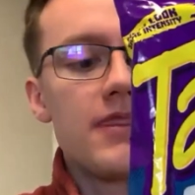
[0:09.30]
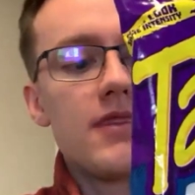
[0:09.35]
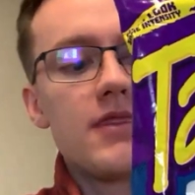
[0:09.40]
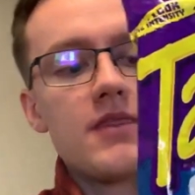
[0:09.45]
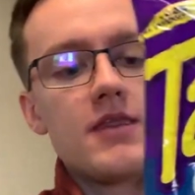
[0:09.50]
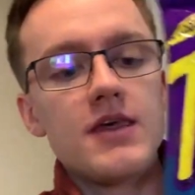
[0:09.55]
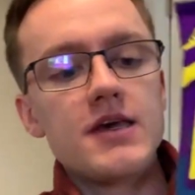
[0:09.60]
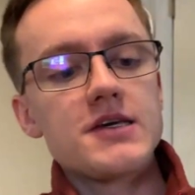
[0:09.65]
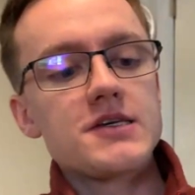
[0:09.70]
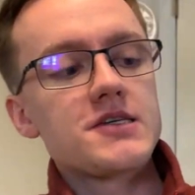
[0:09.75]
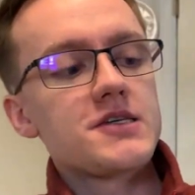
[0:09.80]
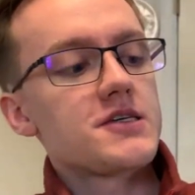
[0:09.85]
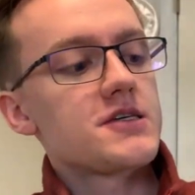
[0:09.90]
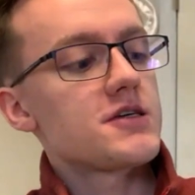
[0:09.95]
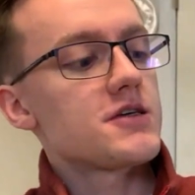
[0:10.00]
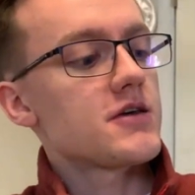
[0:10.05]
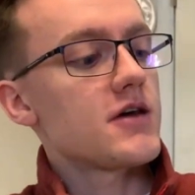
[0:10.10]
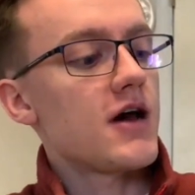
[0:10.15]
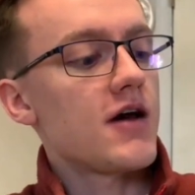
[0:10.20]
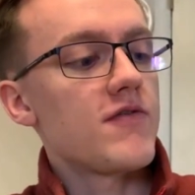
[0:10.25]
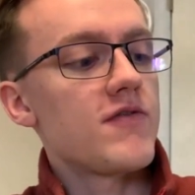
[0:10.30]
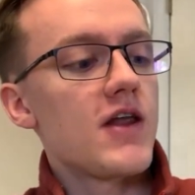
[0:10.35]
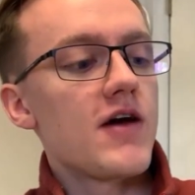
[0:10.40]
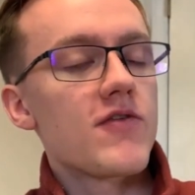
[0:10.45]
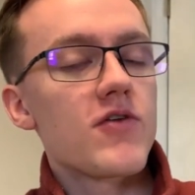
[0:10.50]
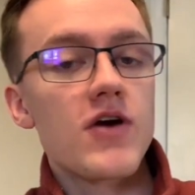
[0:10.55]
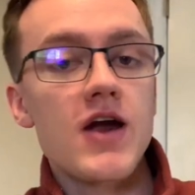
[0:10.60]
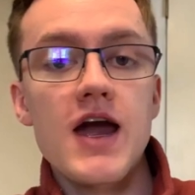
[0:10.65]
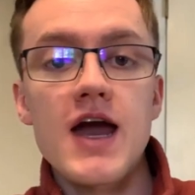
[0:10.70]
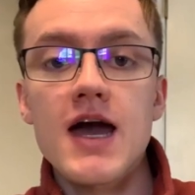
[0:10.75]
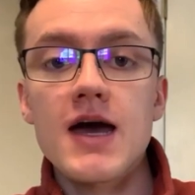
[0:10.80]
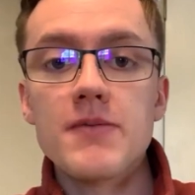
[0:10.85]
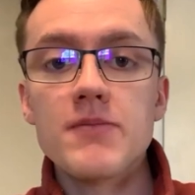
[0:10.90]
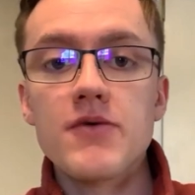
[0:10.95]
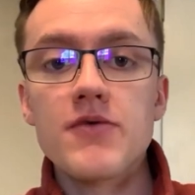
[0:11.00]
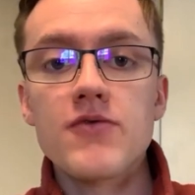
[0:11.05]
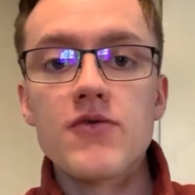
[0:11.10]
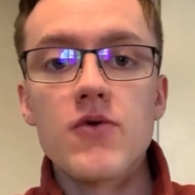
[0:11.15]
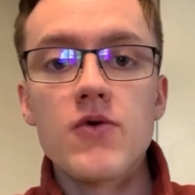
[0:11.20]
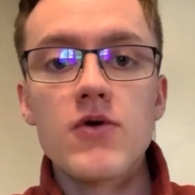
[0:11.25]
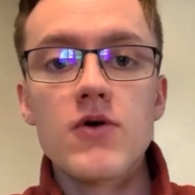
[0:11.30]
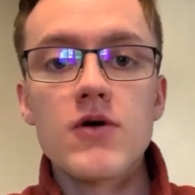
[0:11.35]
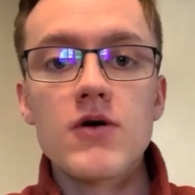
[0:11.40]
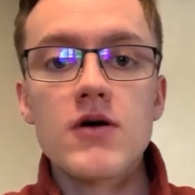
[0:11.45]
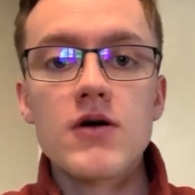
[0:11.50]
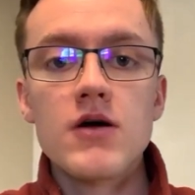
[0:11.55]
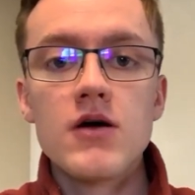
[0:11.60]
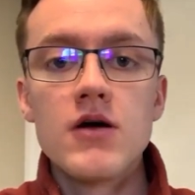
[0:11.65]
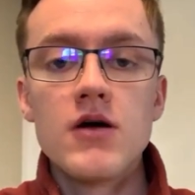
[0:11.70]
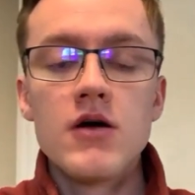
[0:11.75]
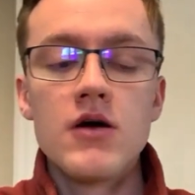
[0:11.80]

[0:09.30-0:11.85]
This I've never had before,